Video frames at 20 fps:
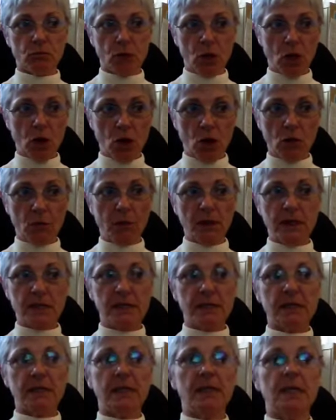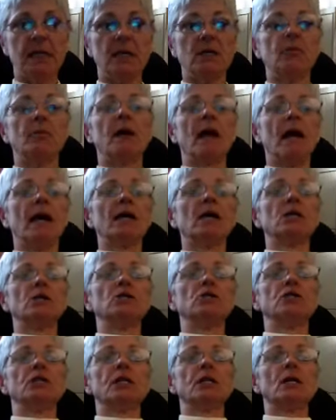Calmly sitting in the back of her
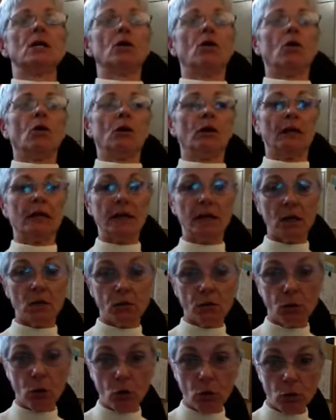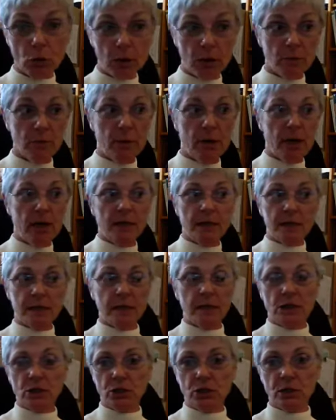chair or leaning forward and paying
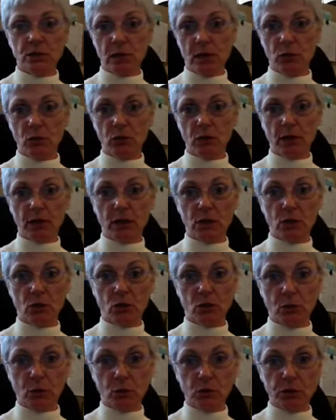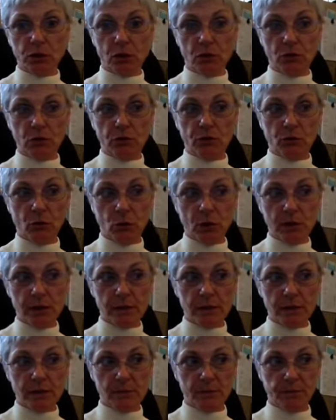attention to a really normal tone of
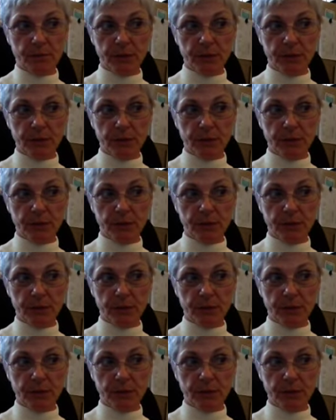voice.